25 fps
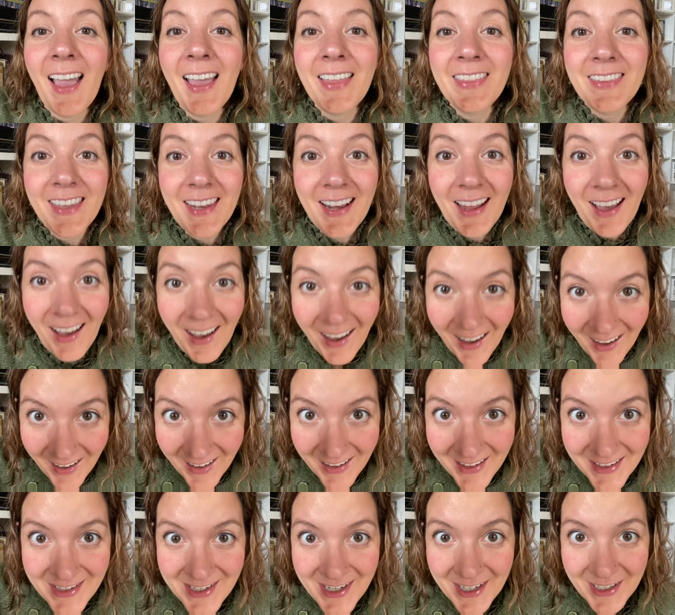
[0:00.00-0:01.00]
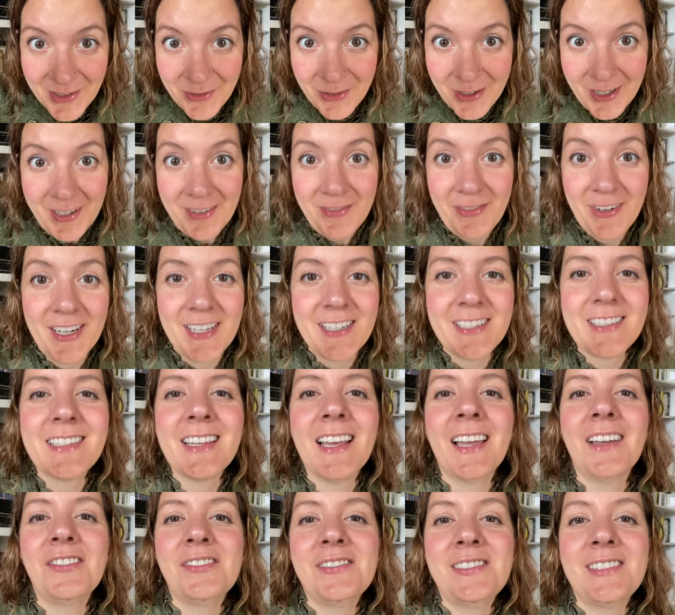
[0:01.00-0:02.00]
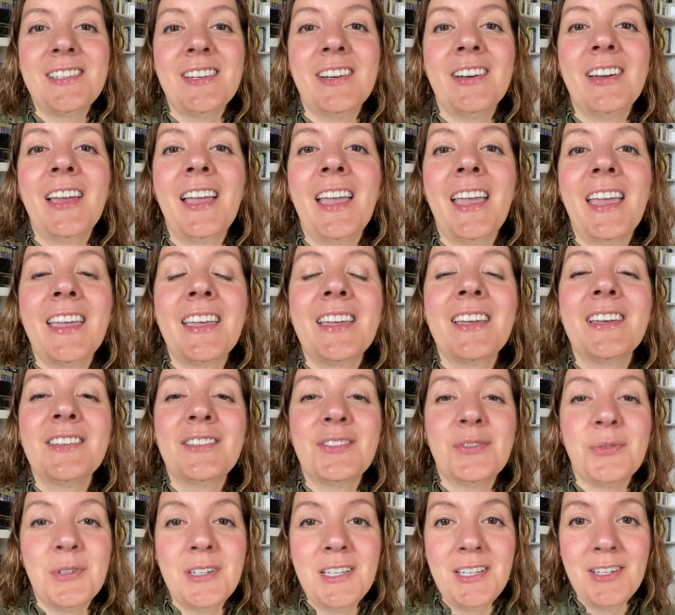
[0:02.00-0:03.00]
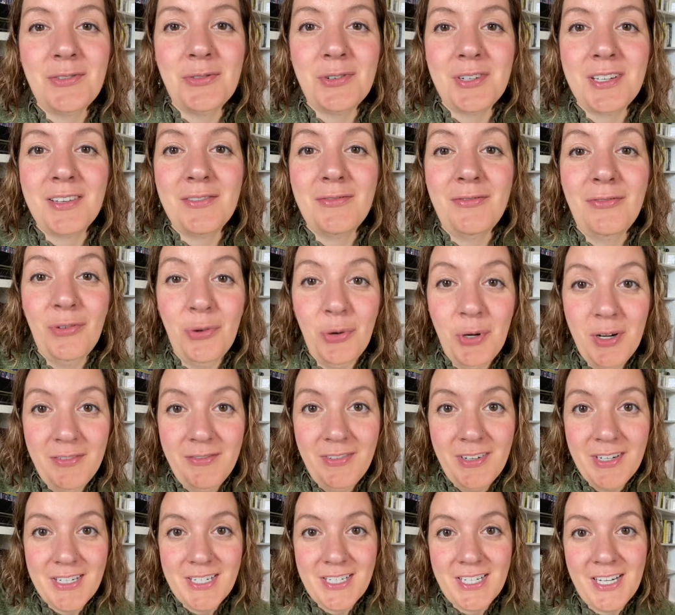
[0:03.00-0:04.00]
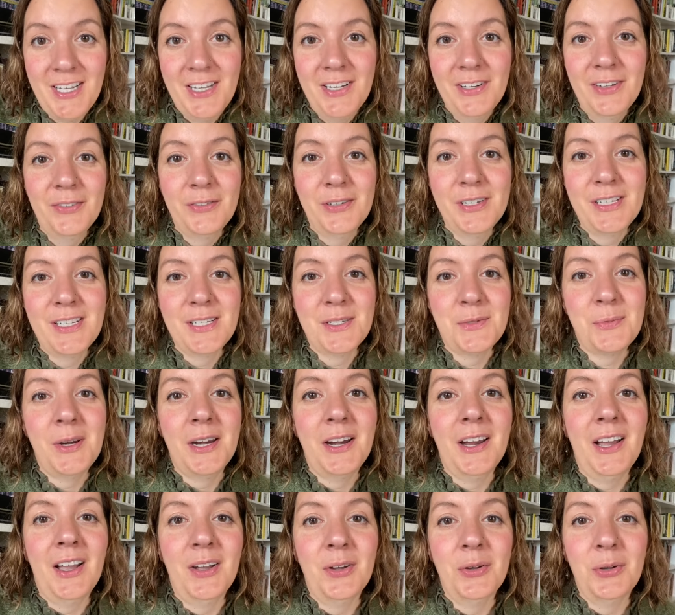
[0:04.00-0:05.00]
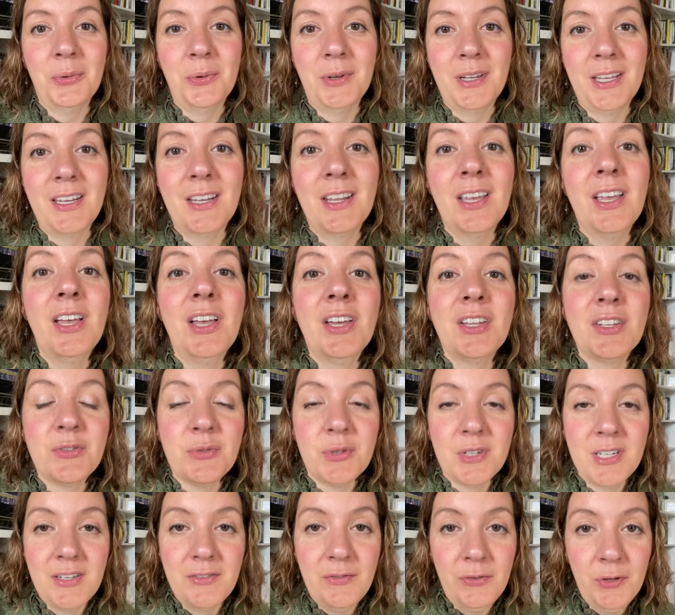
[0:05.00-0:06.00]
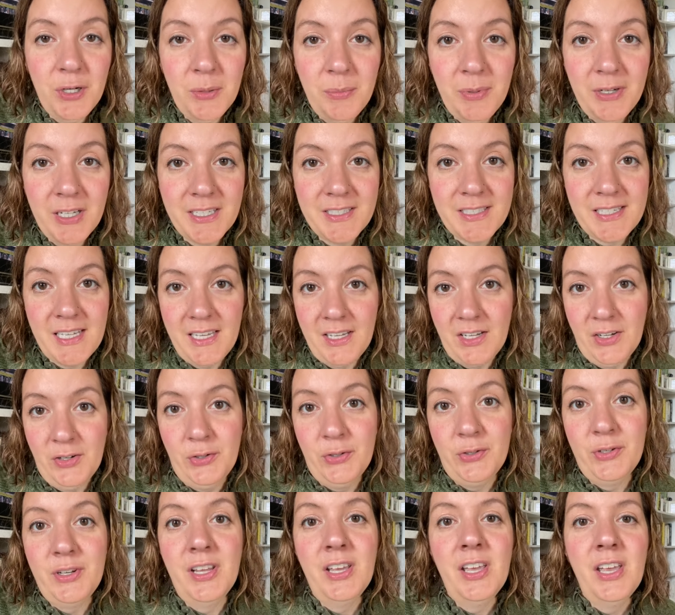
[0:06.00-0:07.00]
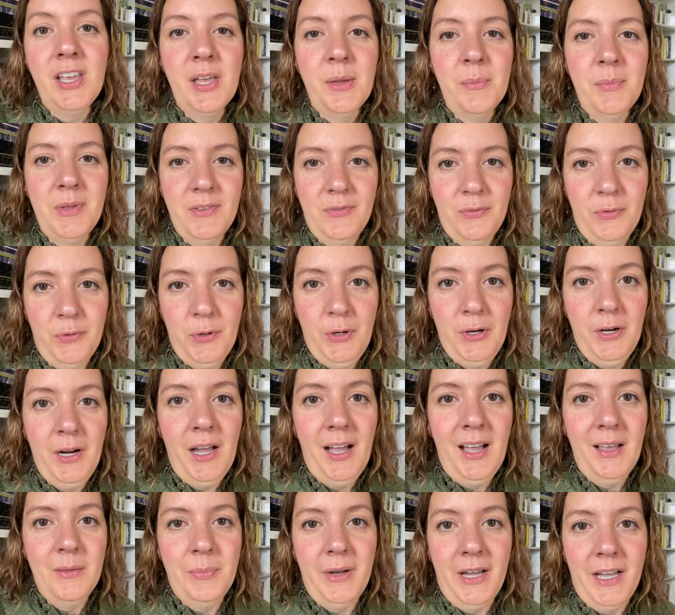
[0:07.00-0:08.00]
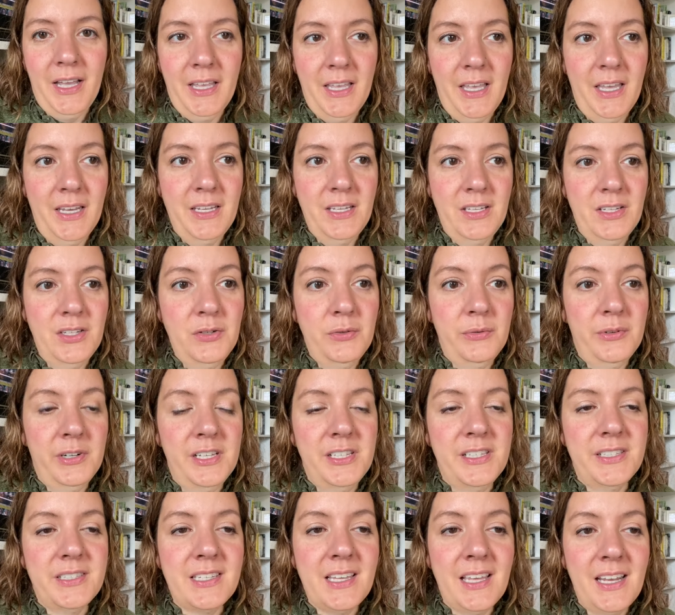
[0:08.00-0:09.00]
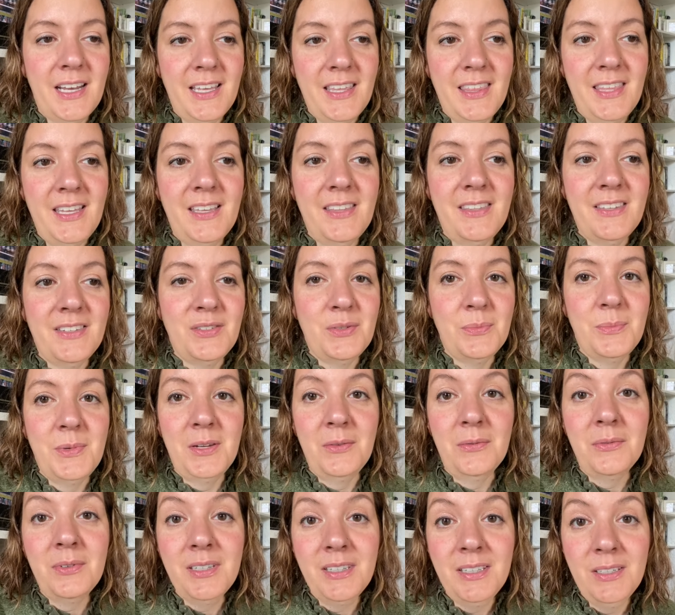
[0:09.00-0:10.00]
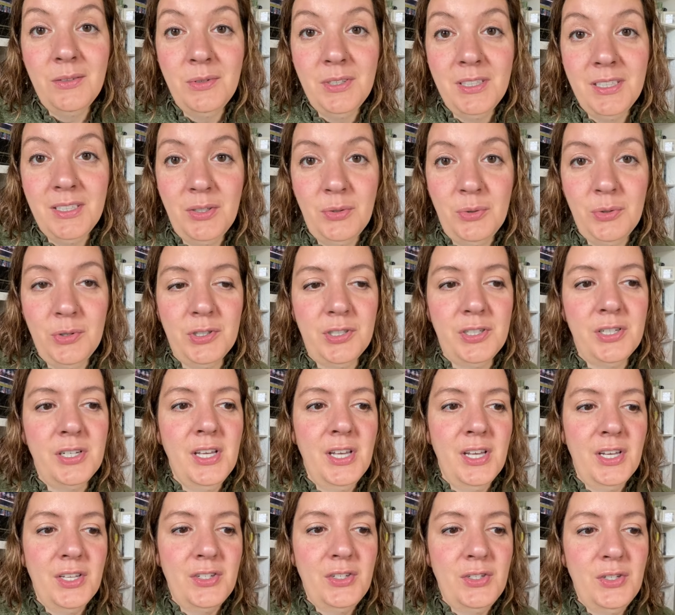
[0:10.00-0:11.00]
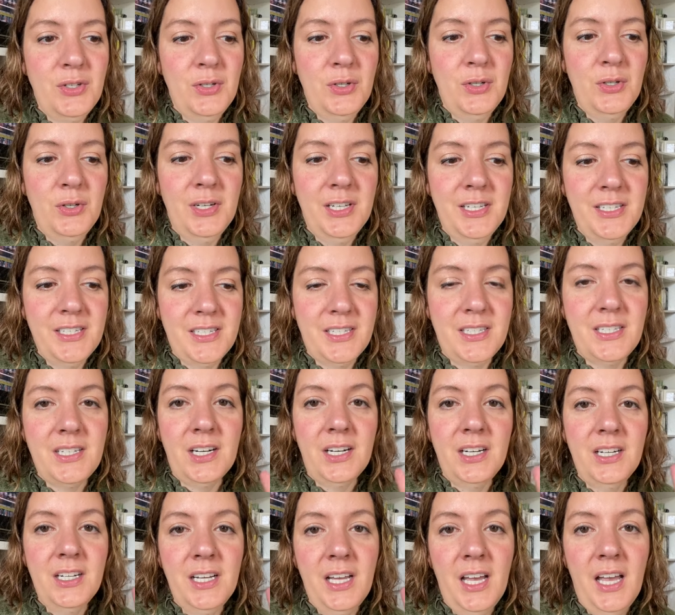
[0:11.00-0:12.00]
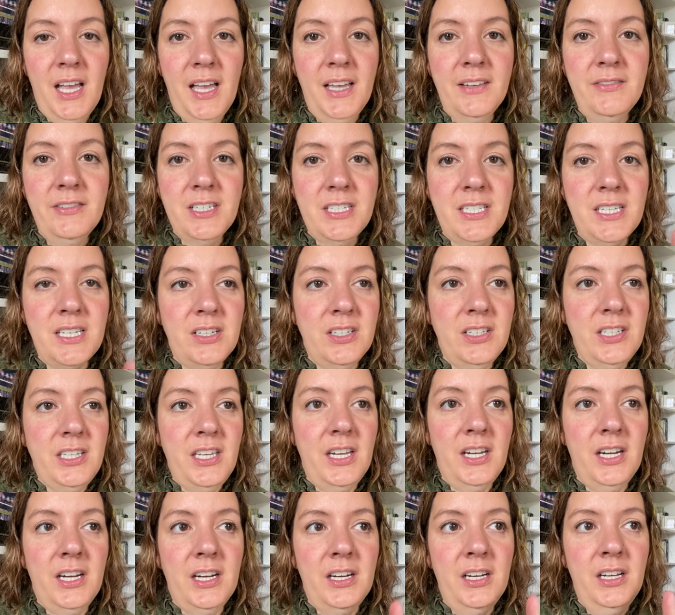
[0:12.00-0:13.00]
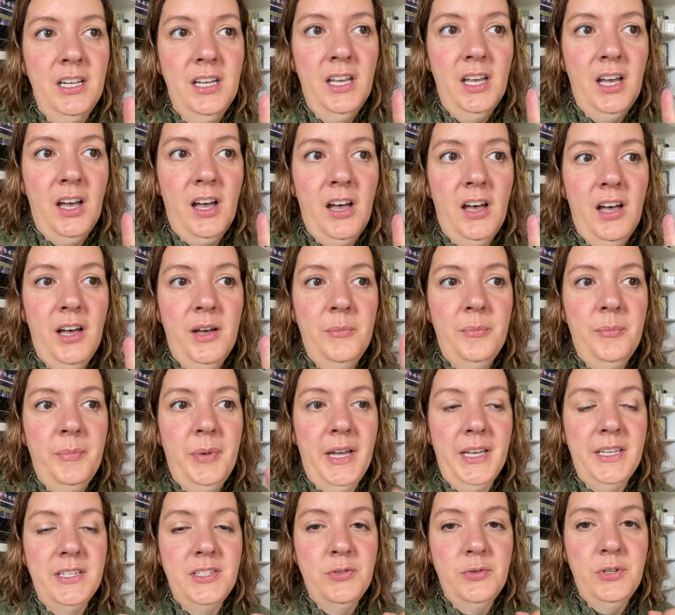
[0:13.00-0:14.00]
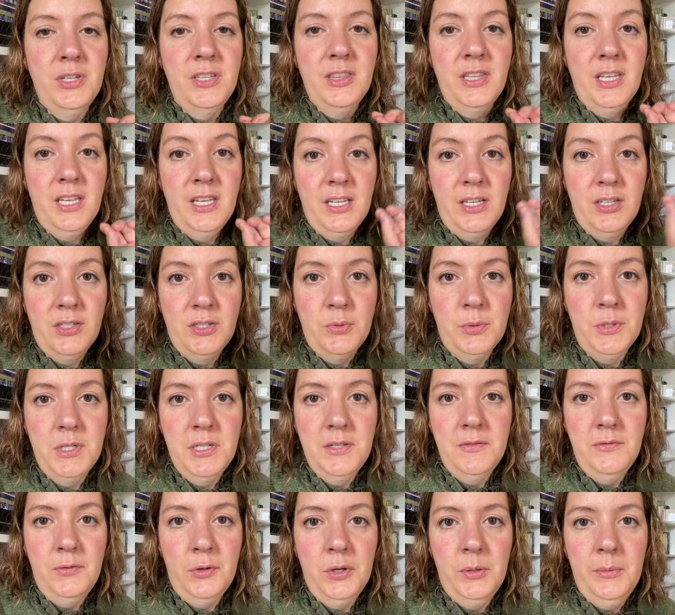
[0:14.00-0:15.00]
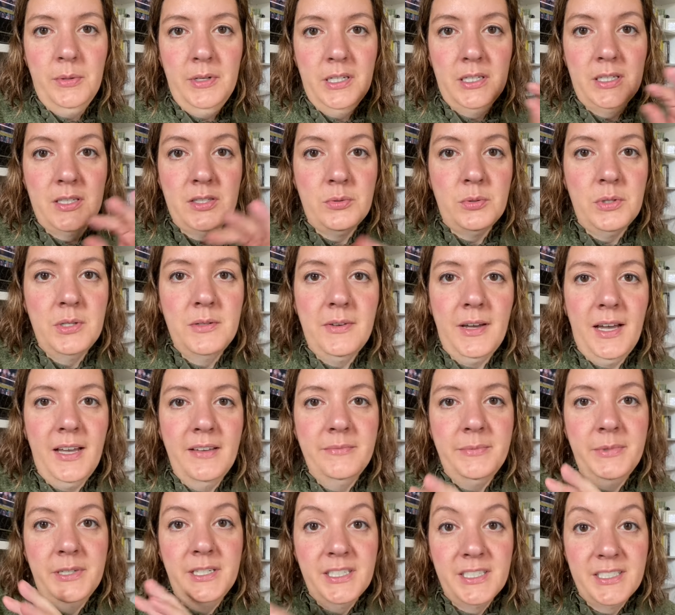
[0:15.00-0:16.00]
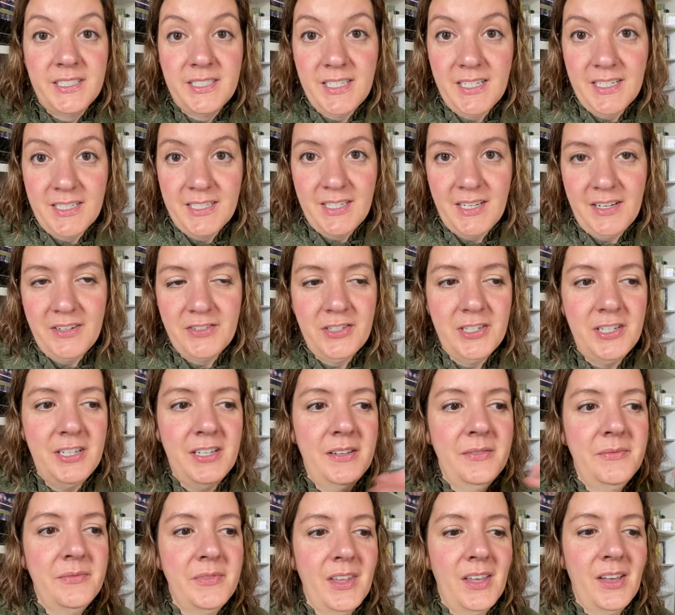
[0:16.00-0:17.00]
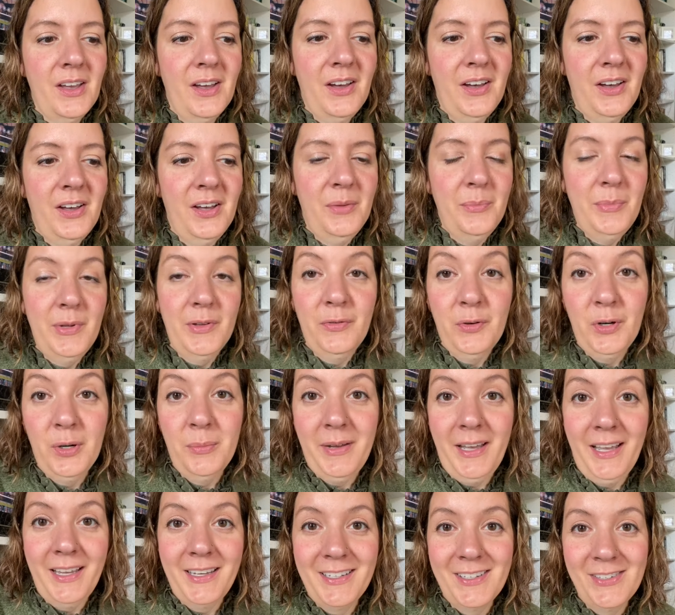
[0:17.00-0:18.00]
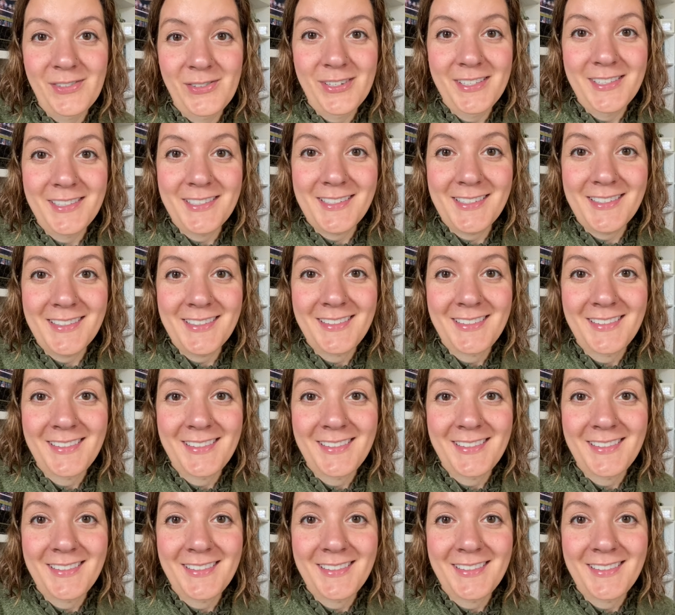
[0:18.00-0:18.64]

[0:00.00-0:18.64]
And then on January 1st, I will start a 2024 version, which is where I will read 24 books I own before I buy any new ones. And I think this would be really, really cool to start every single year by doing like 24 books, 25 books, etc., before buying new ones.